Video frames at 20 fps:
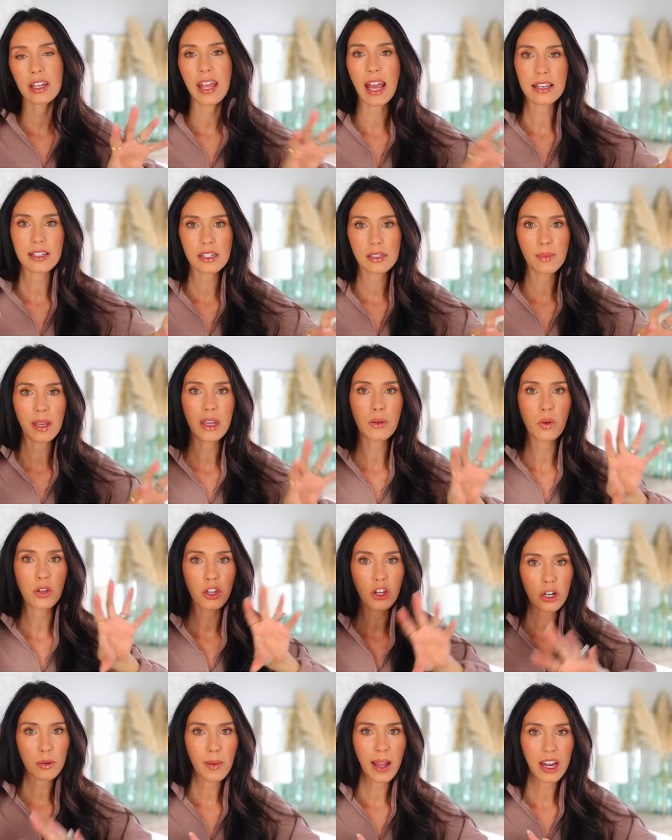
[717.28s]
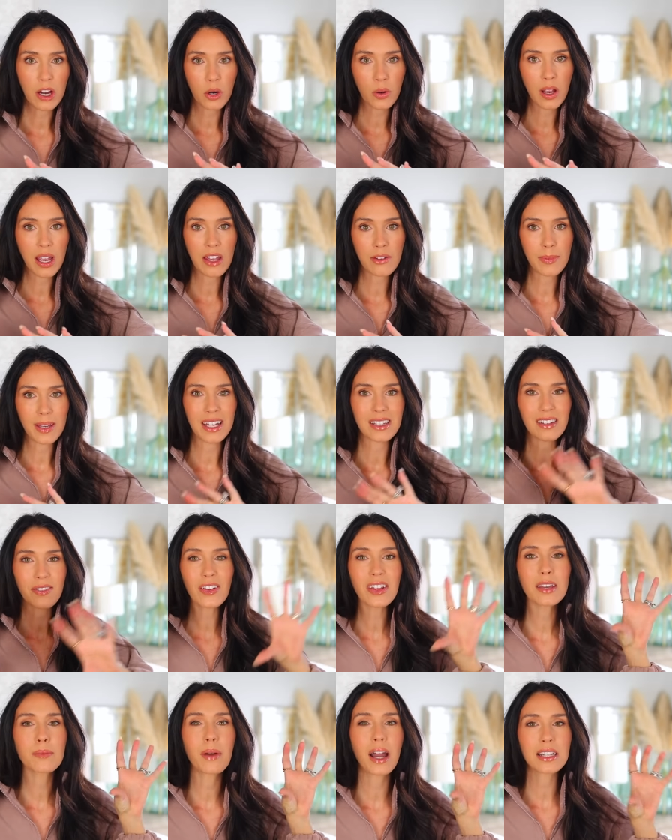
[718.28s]
guesstimate with your microwave because I feel
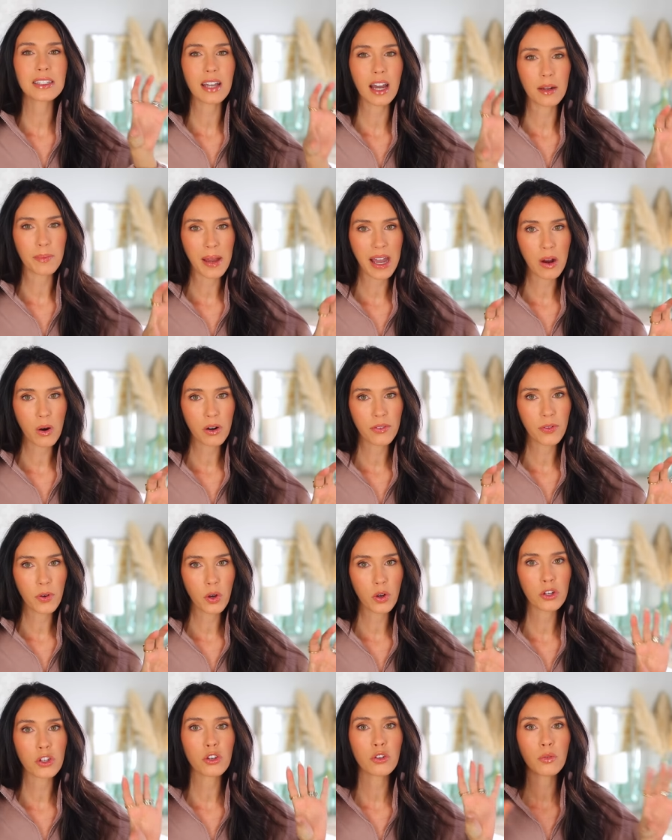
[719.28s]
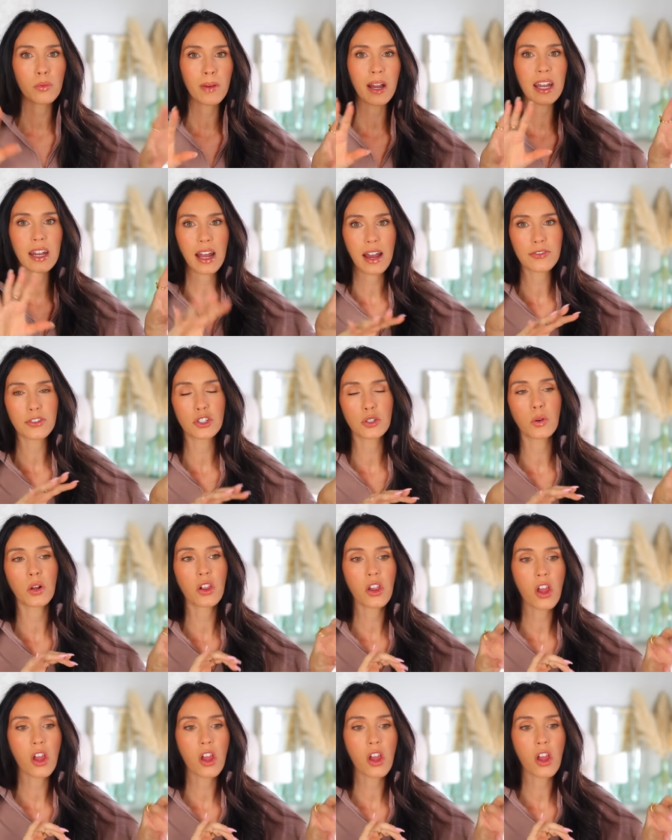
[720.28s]
like mine's kind of powerful. You might have to do it